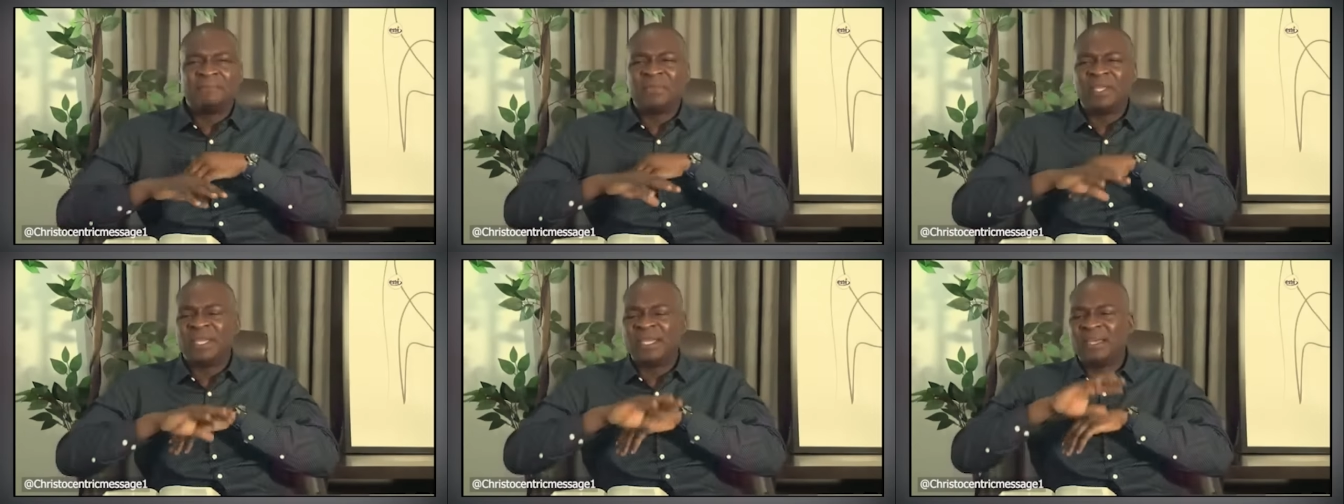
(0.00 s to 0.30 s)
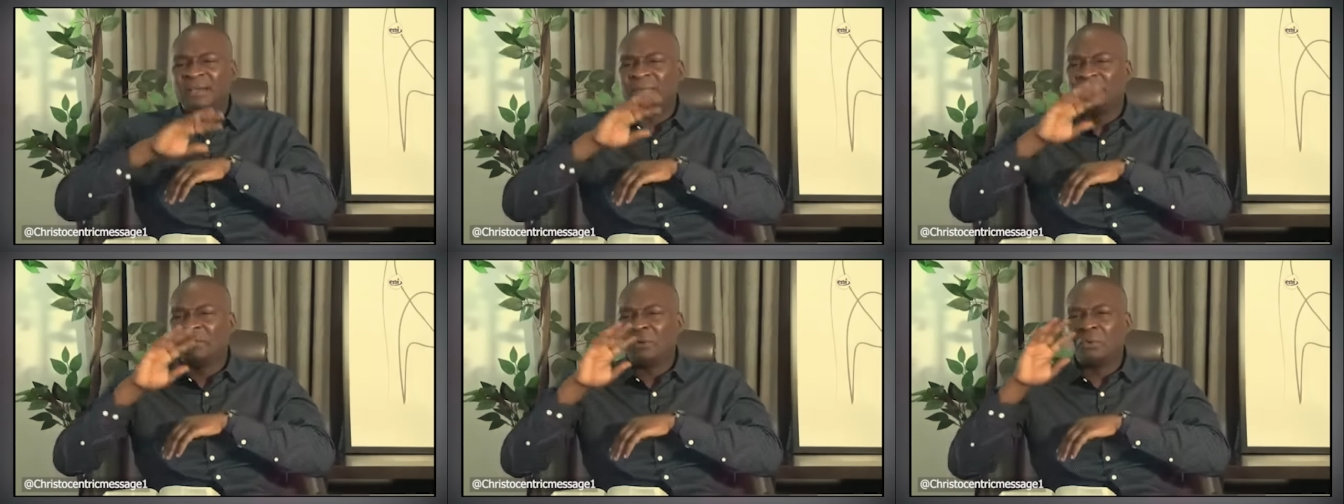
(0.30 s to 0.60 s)

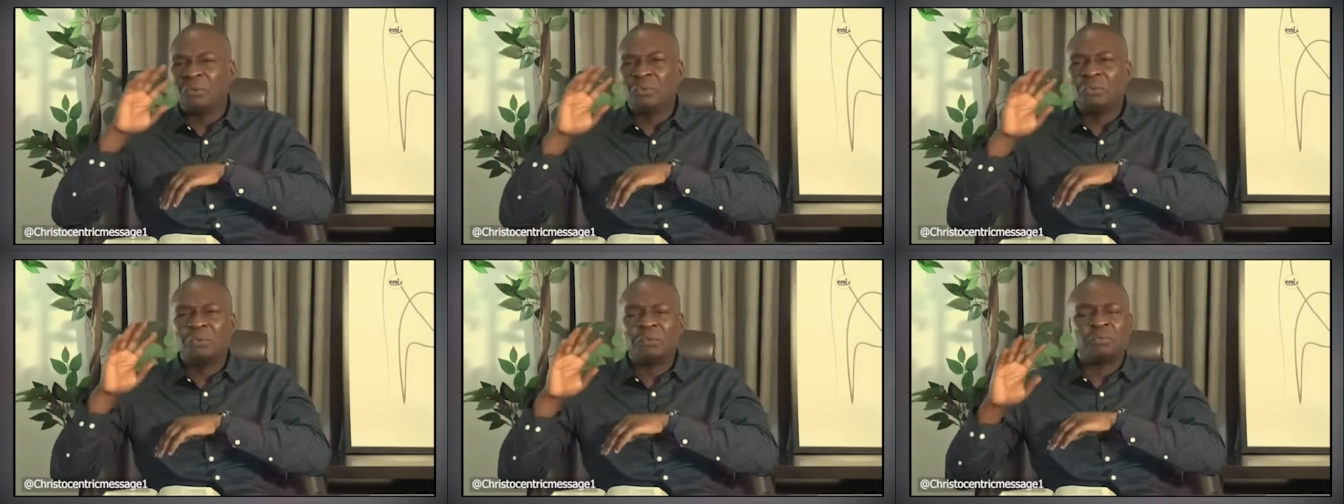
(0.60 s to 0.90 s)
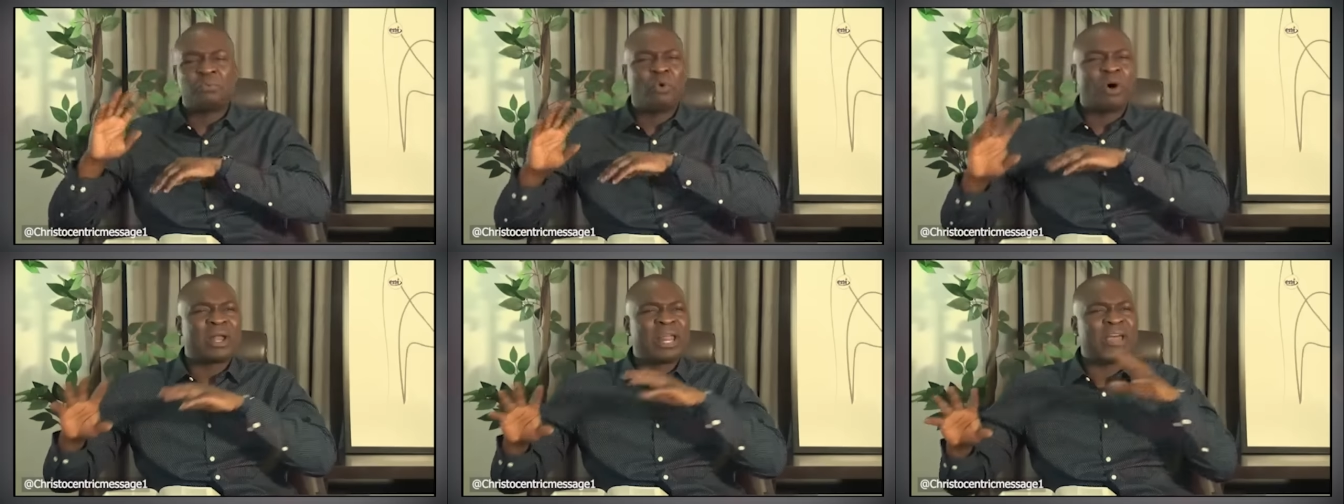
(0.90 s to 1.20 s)
the
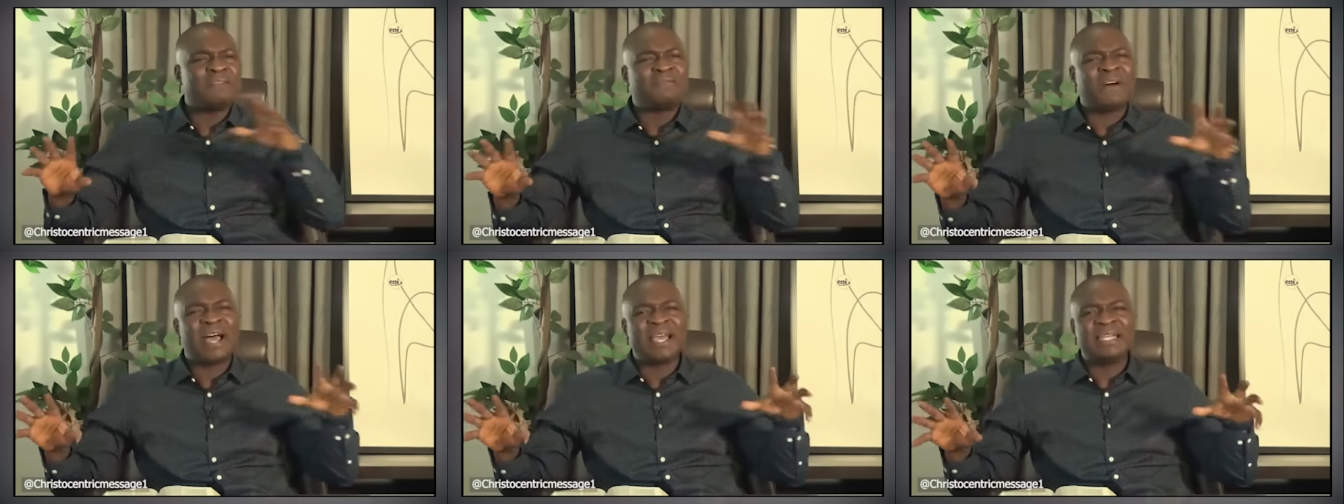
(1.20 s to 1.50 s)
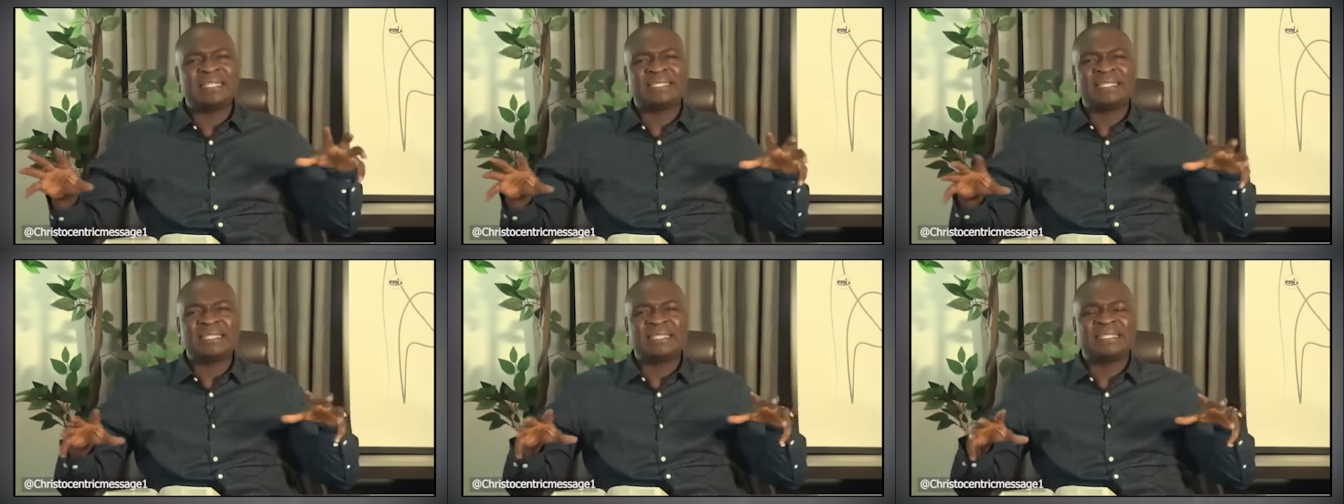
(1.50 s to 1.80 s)
whatever
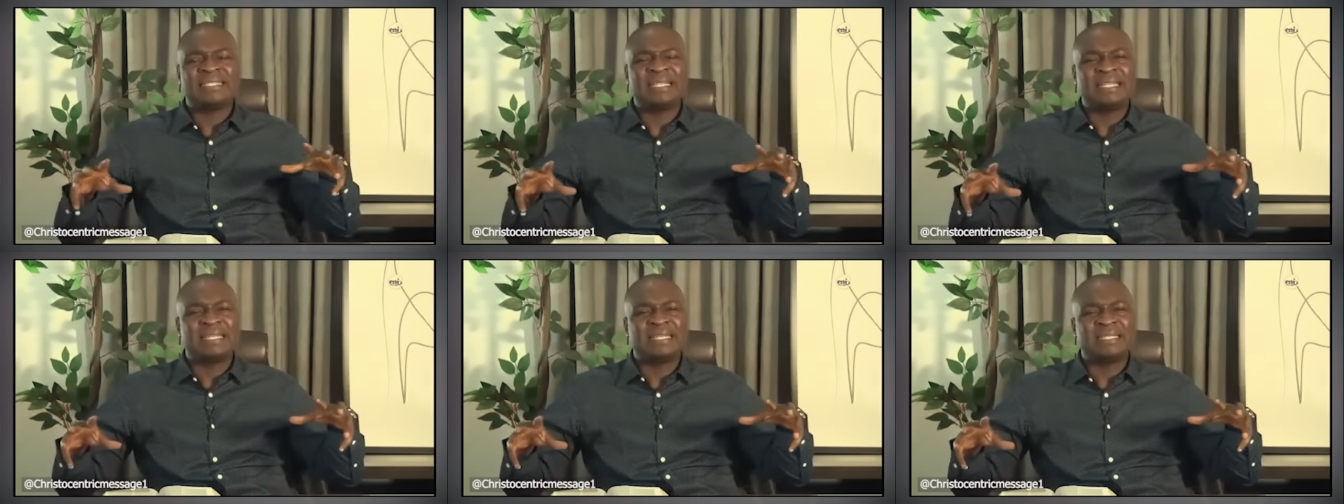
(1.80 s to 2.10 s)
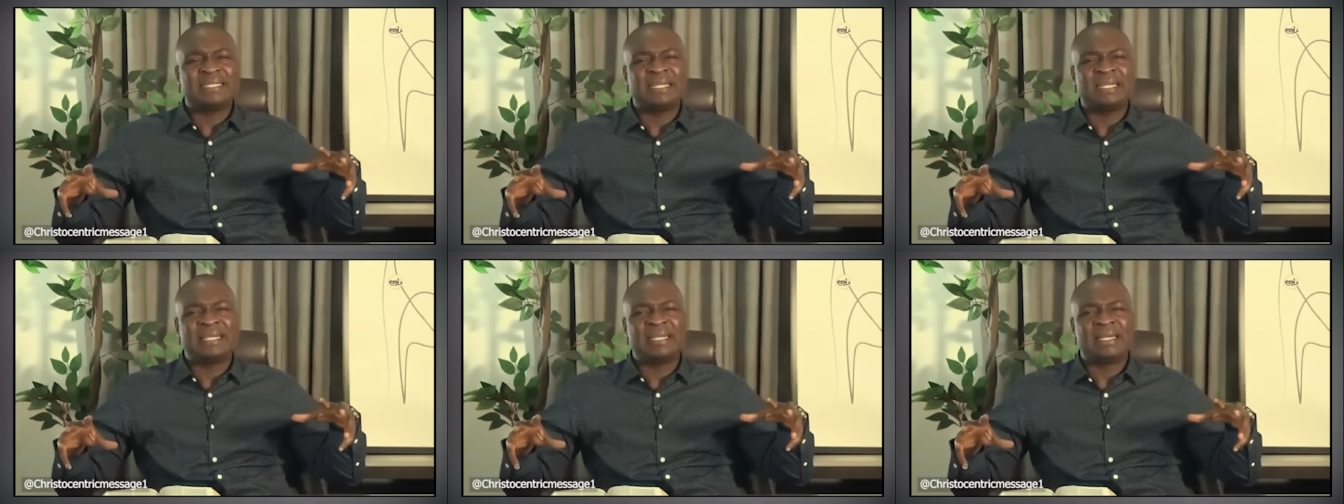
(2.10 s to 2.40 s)
it is, the,
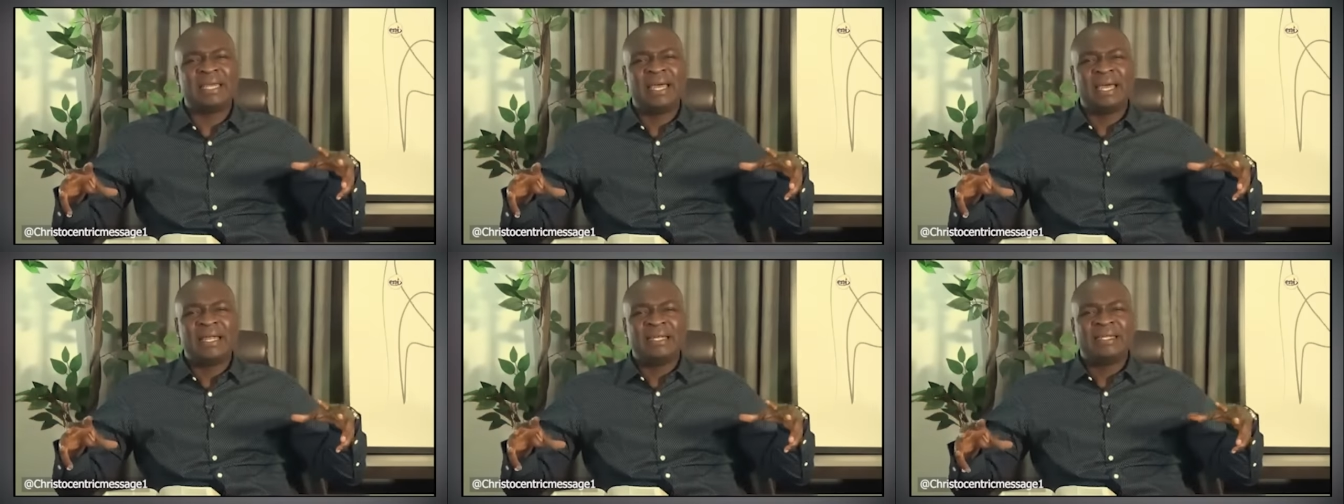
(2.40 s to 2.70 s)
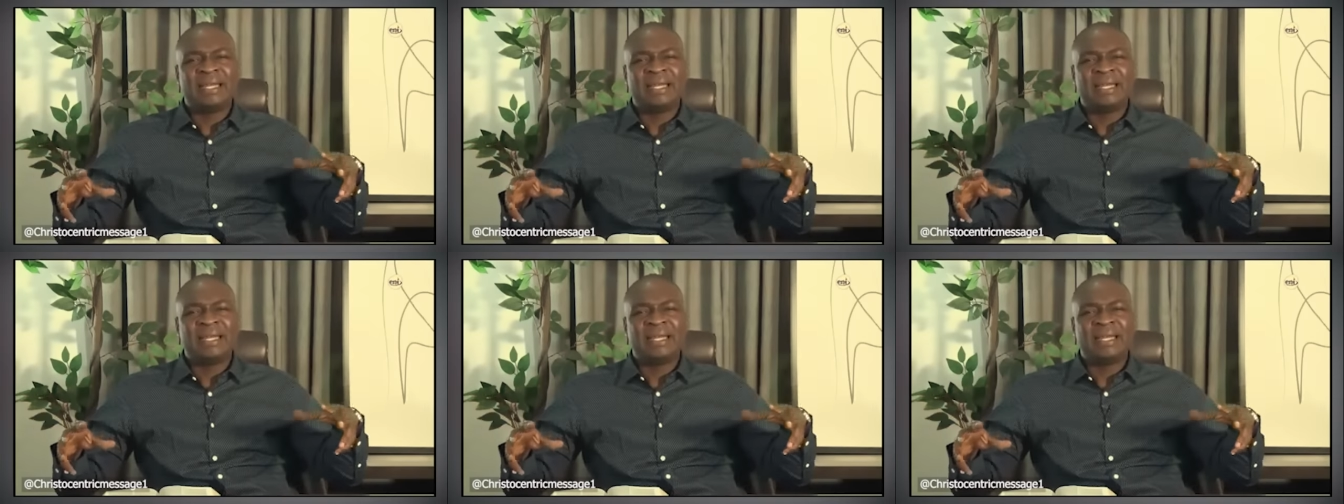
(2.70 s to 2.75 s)
the,